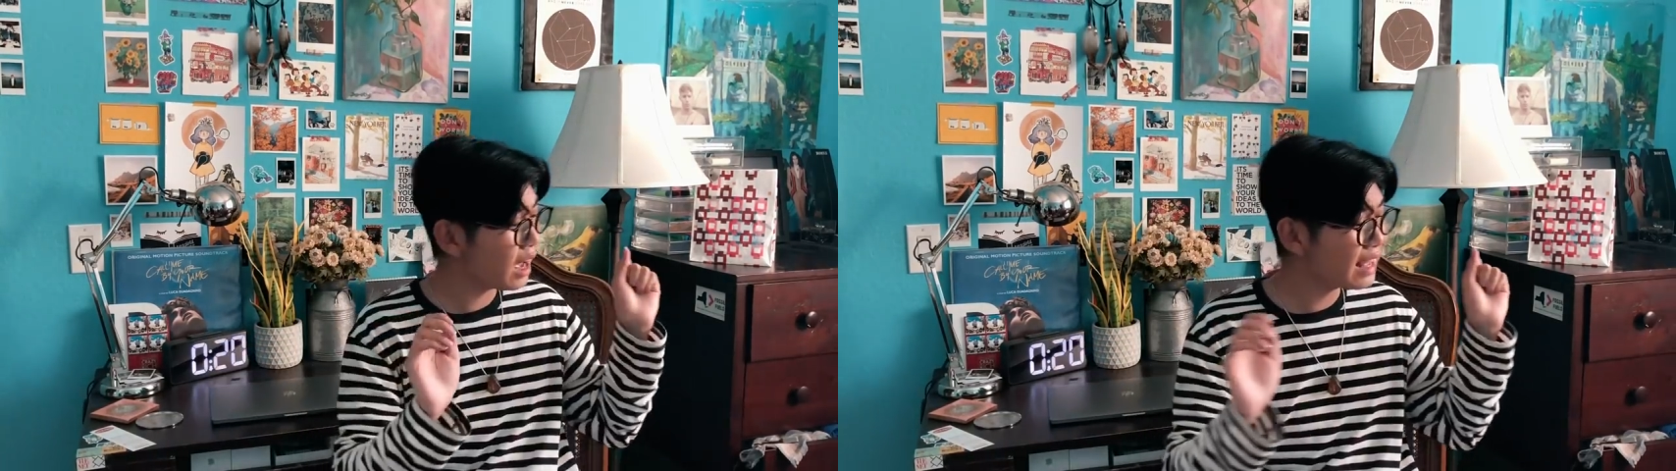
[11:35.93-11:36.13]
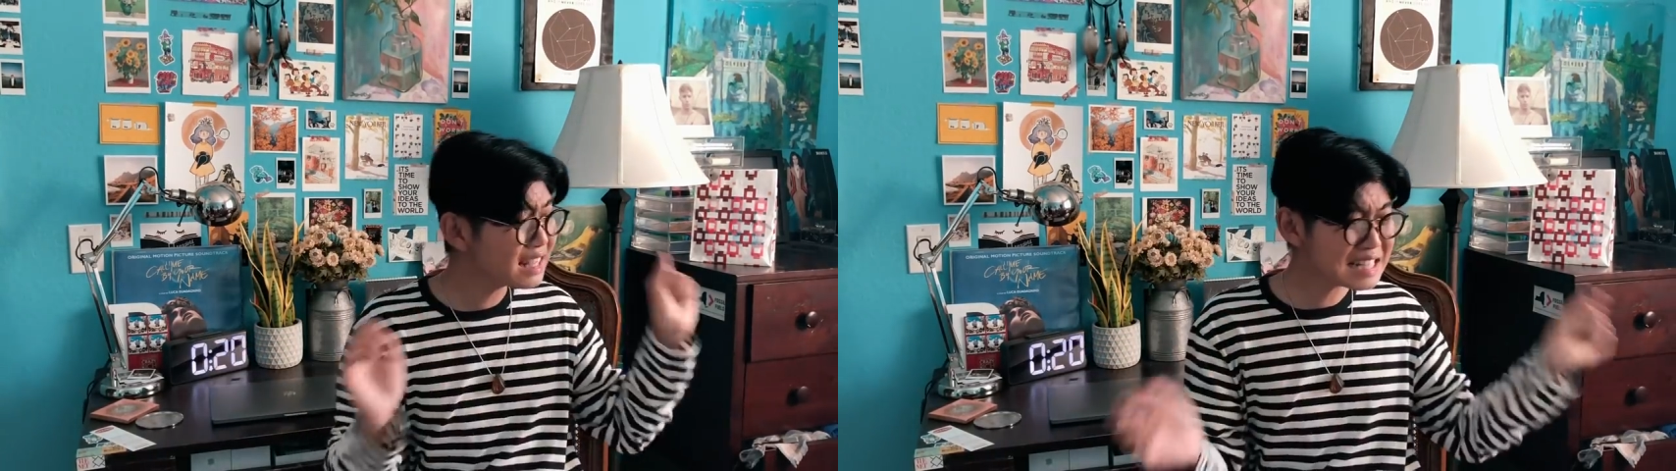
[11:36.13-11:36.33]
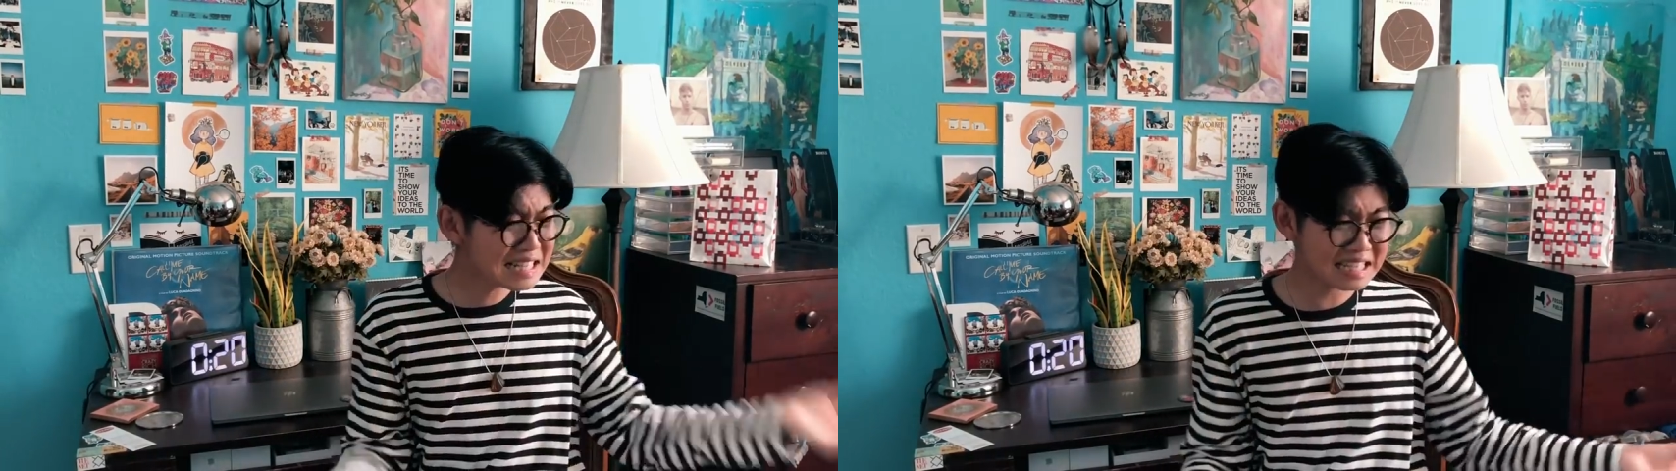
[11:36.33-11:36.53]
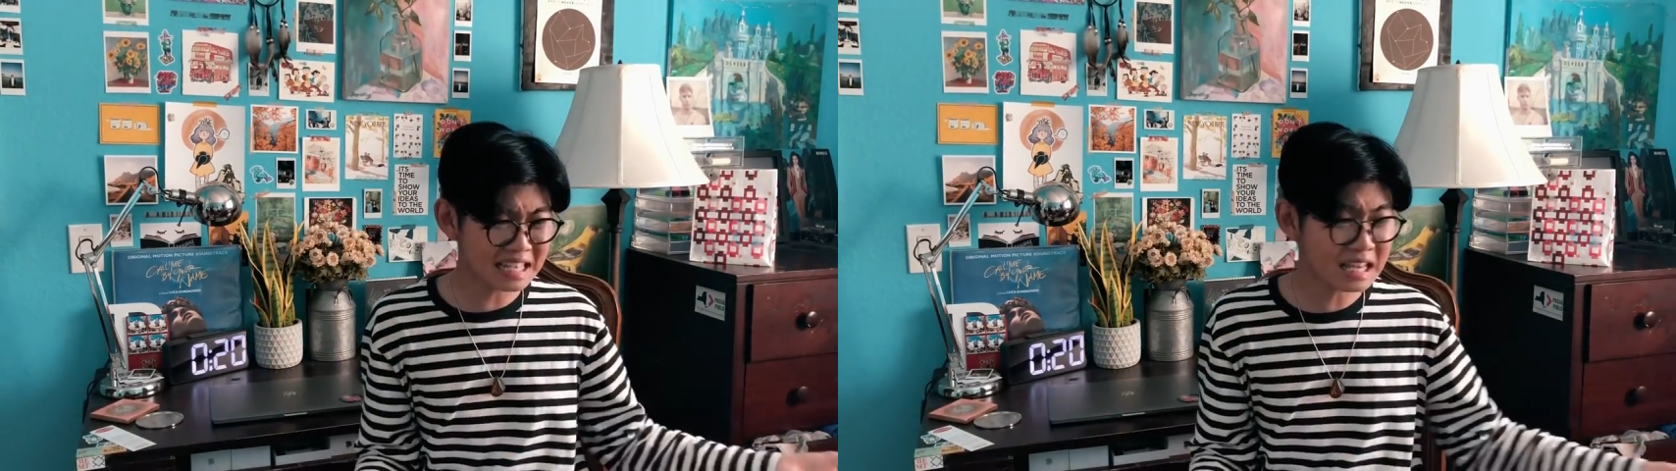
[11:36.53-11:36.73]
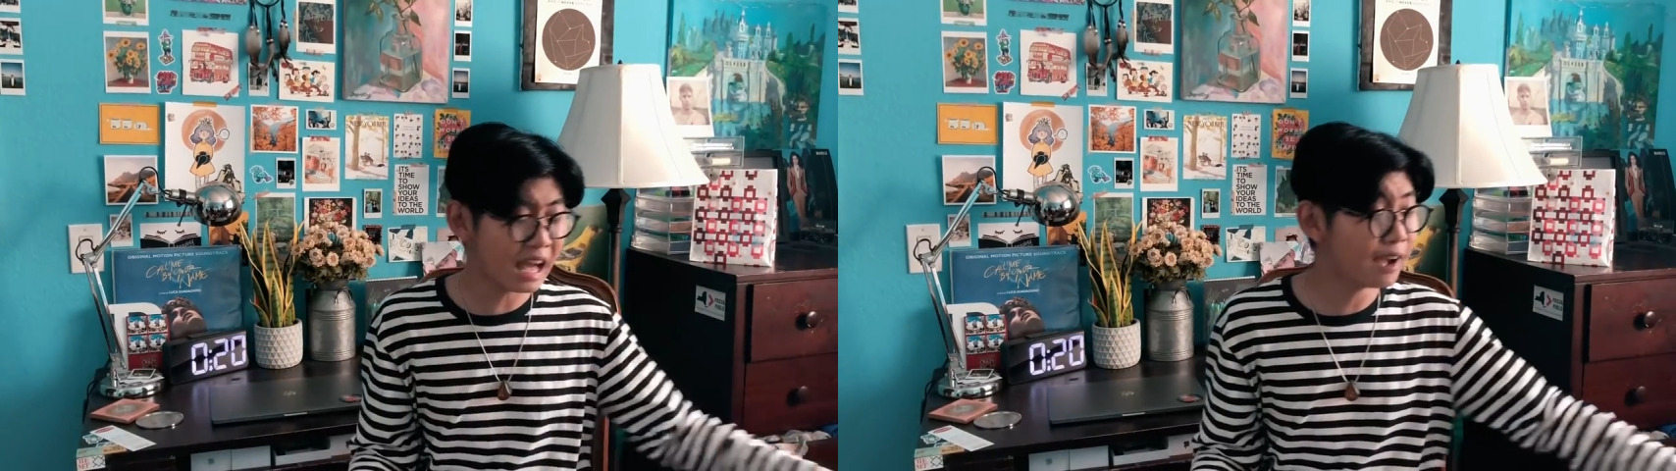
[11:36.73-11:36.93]
I guess that's
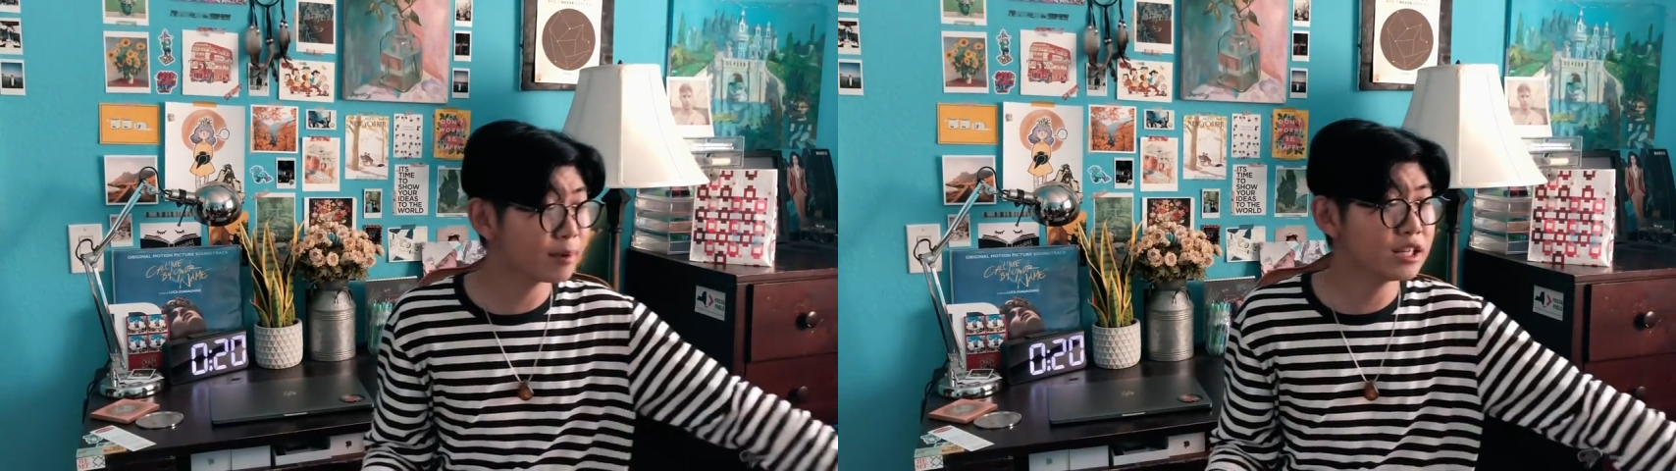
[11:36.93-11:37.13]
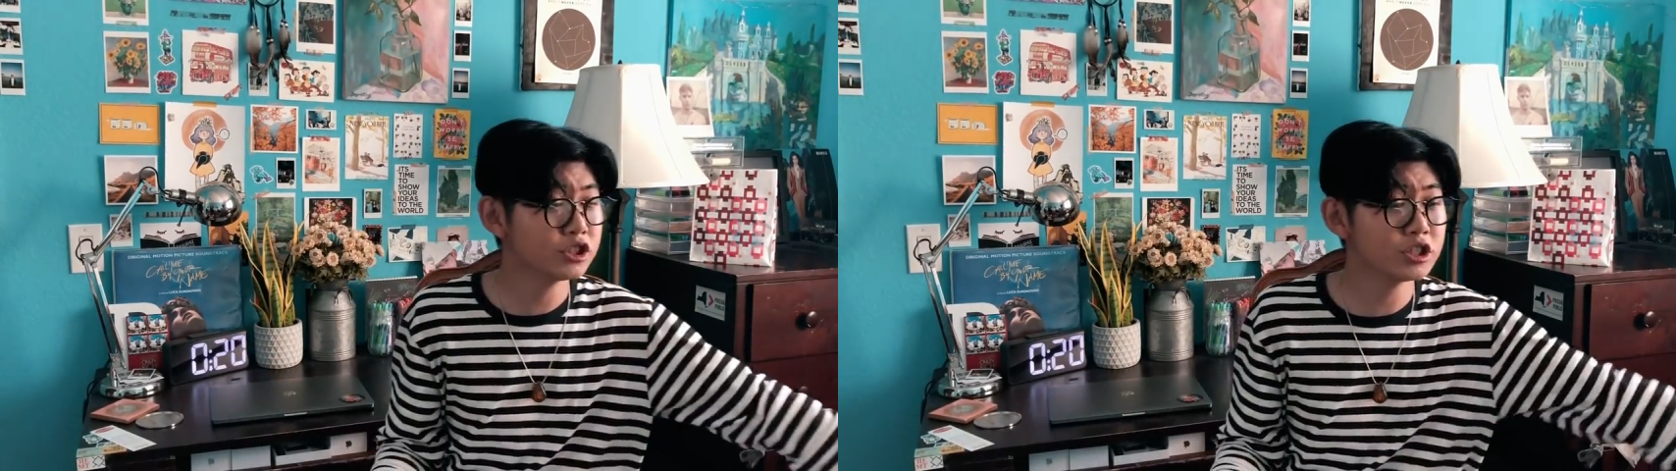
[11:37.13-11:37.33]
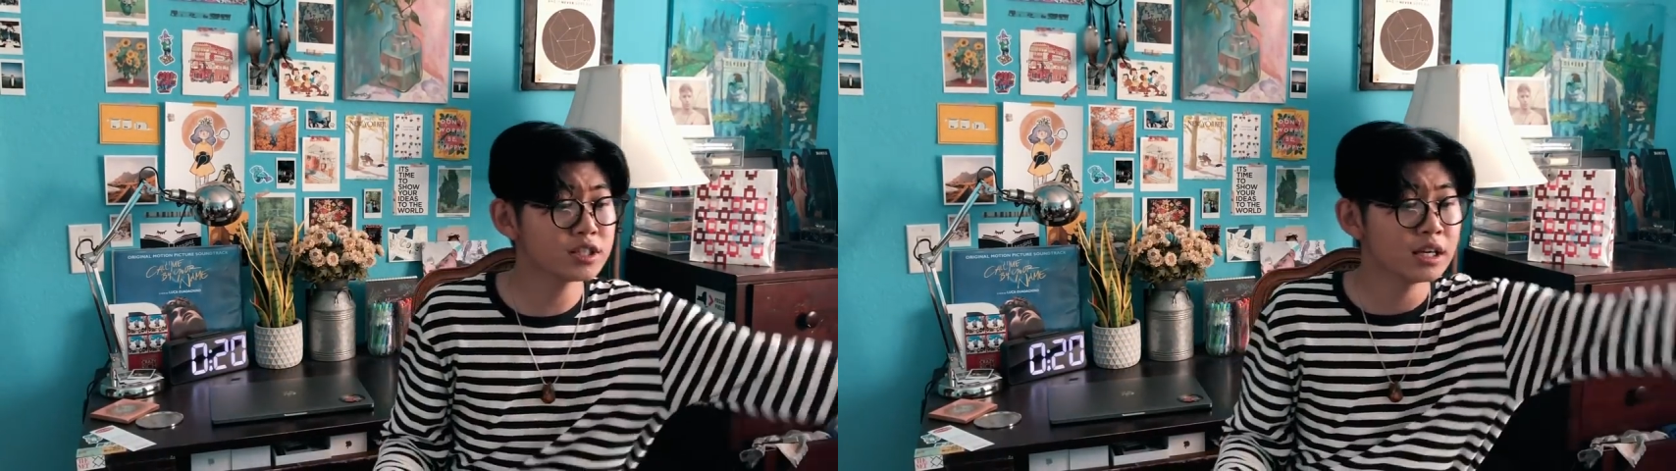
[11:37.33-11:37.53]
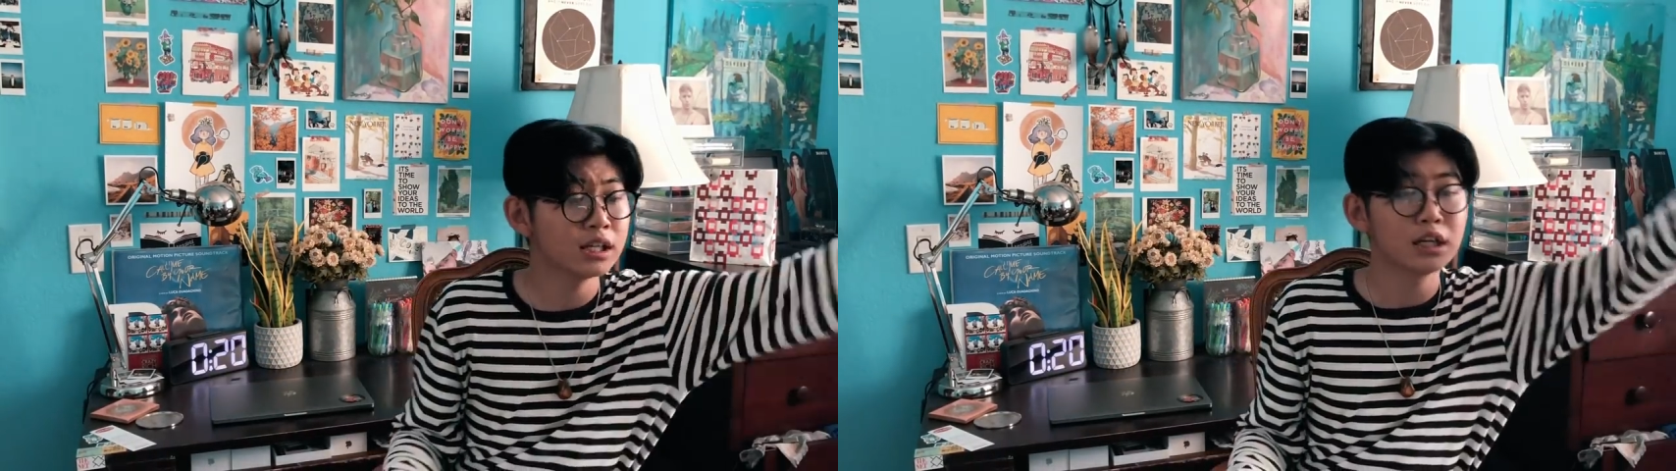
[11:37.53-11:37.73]
it. I'm gonna just